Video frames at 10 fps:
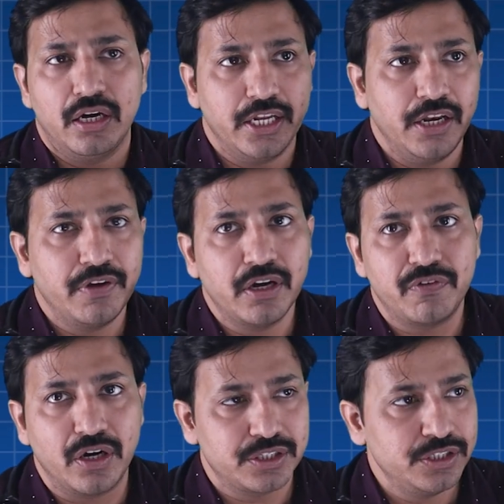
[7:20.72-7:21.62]
Delivery
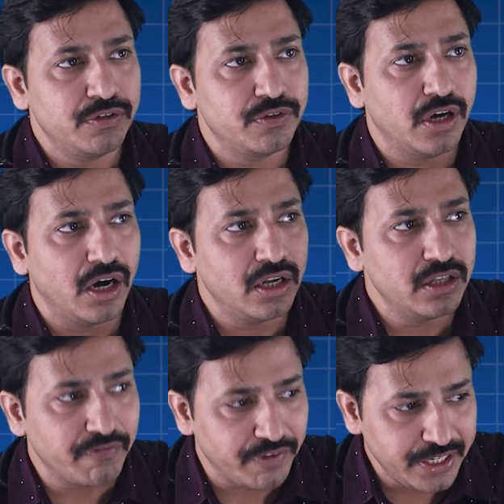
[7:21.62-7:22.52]
of oxygen to all
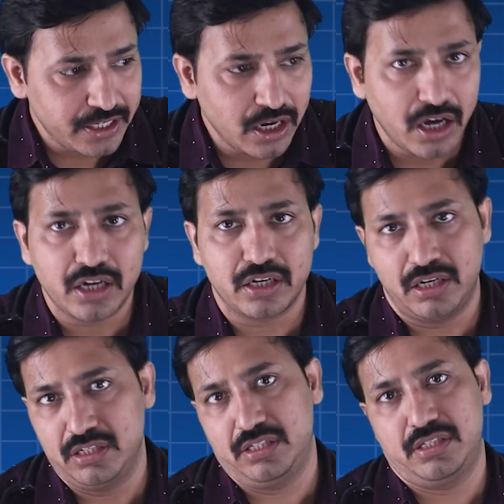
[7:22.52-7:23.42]
the fetal
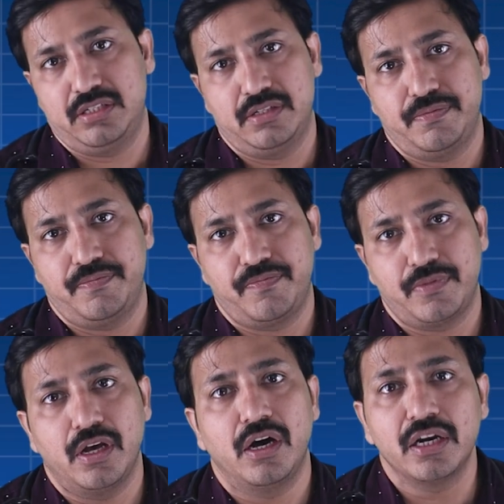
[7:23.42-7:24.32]
organs
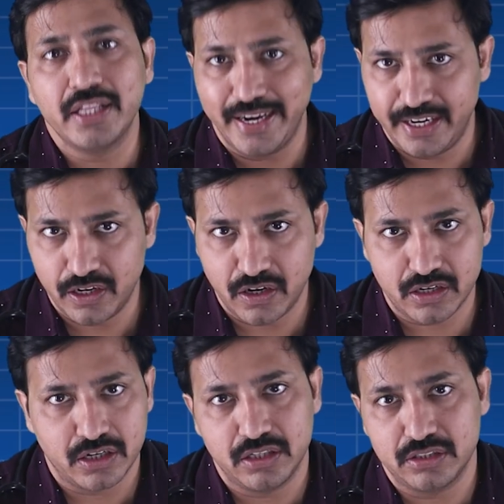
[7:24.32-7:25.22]
or the end
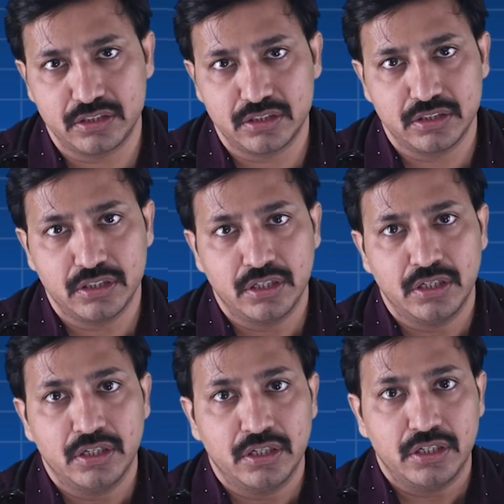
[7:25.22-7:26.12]
organs
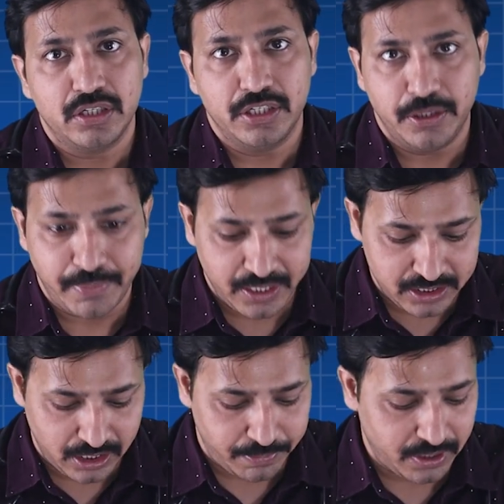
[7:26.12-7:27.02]

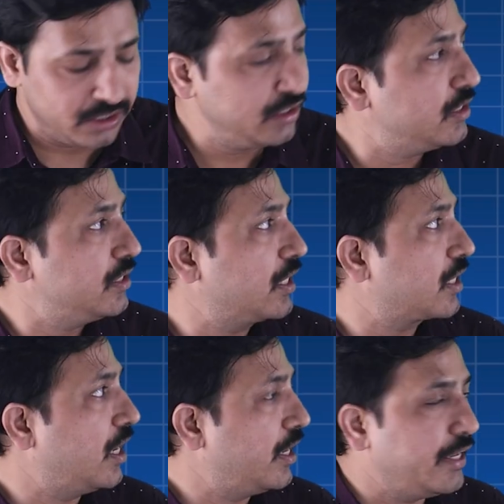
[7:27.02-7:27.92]
depends upon the
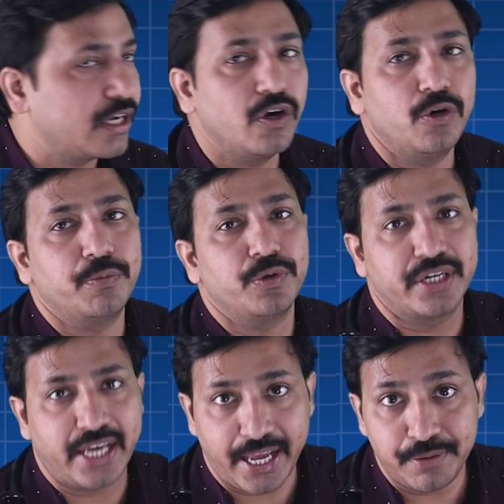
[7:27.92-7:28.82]
cardiac
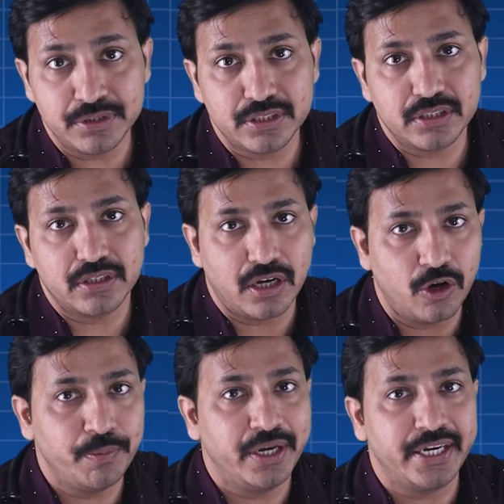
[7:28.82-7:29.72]
output times.
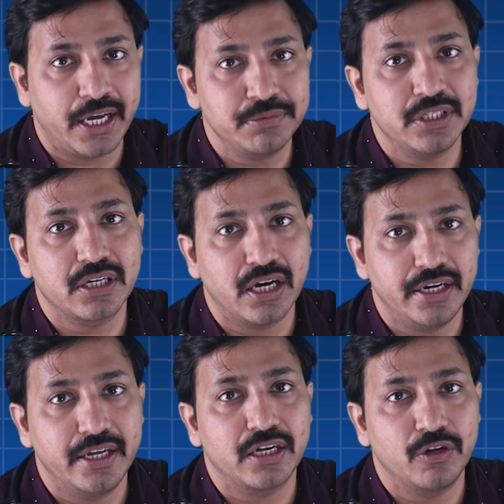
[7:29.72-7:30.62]
How many times the
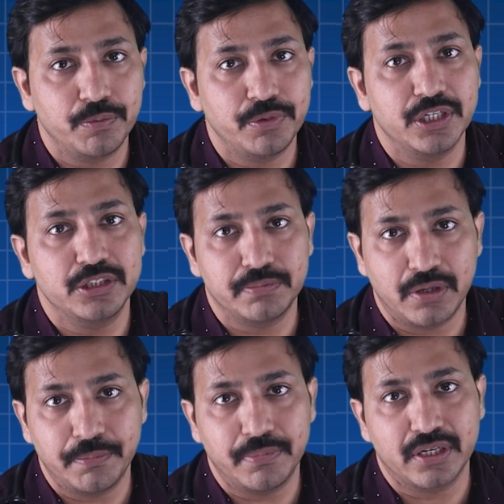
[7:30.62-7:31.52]
cardiac output is
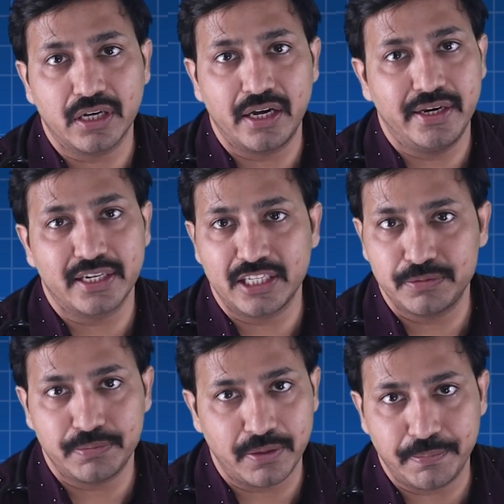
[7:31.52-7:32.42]
pumping, cardiac is
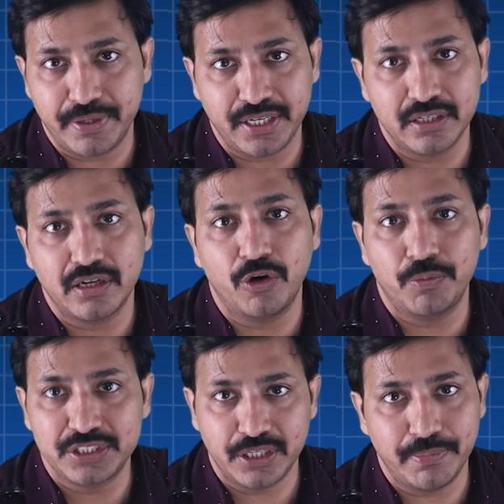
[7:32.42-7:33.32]
pumping, how
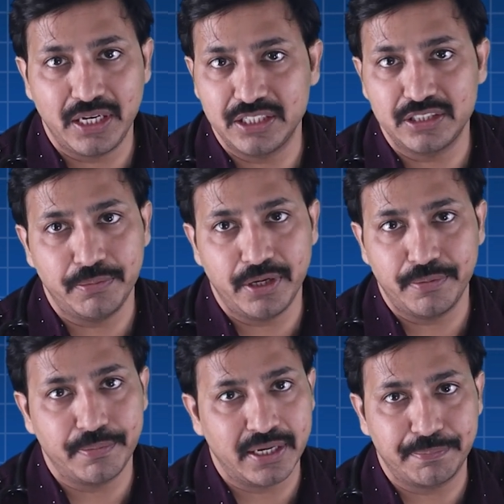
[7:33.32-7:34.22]
much ml is the baby
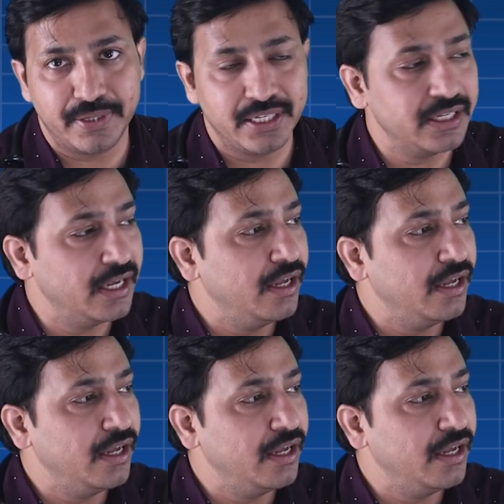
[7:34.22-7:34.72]
pumping,